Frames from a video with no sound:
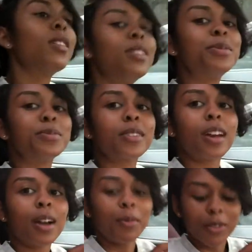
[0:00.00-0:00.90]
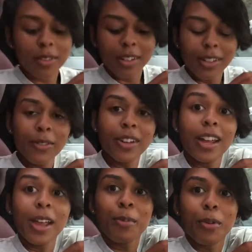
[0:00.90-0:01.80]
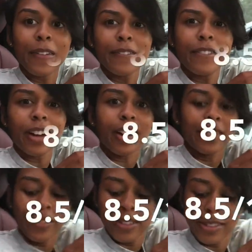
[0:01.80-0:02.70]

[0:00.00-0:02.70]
food. I'm gonna go ahead and give it an 8.5.